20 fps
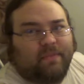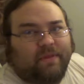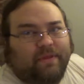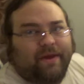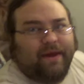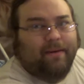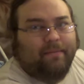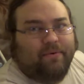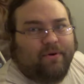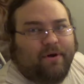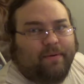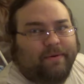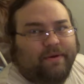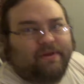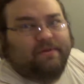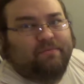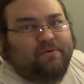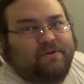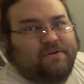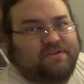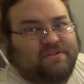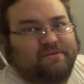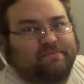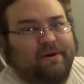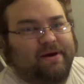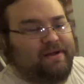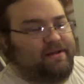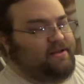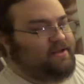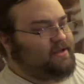Yeah, I'm probably going to put this thing
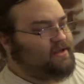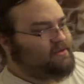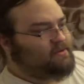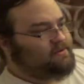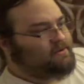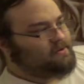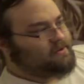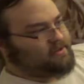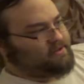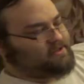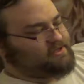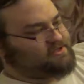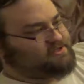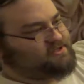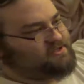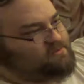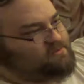back together, at least